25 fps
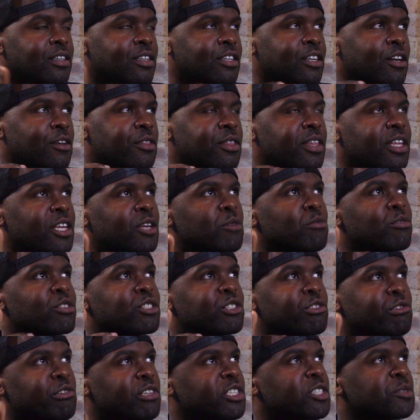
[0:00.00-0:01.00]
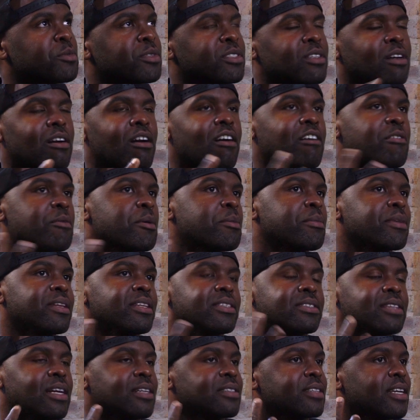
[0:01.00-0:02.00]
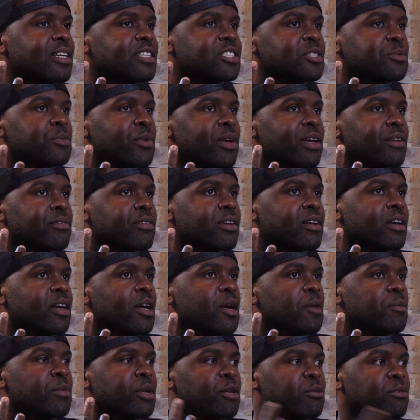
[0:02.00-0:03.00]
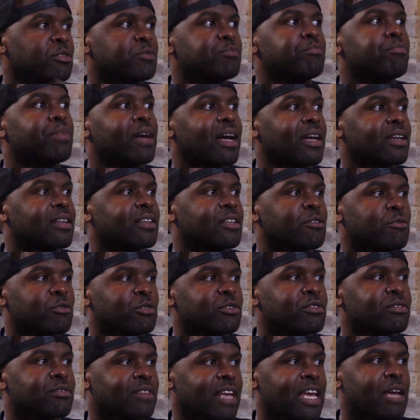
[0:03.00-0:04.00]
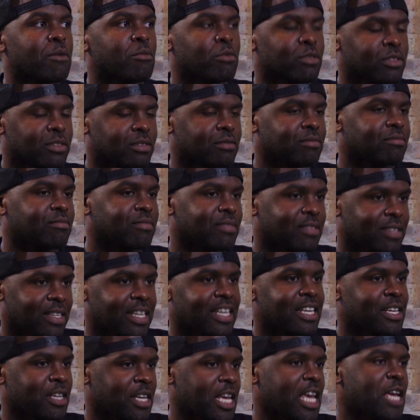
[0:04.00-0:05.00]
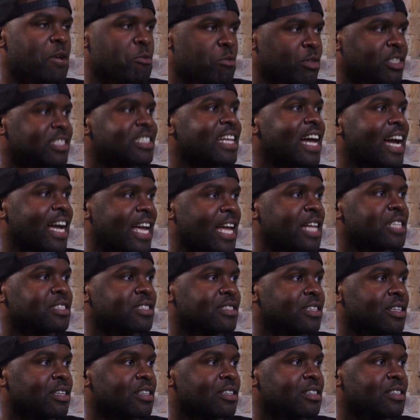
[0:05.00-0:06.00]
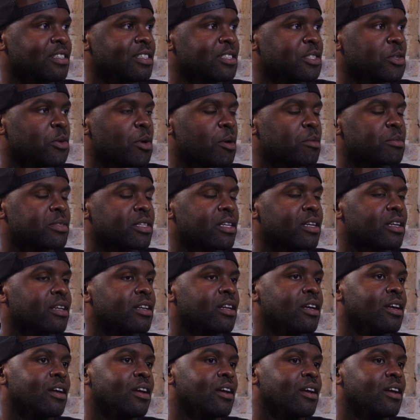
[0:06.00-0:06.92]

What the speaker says: I think it was Christmas. I can't remember the exact dates and whatever, but it was bad. It was that cancer. You see what I'm saying?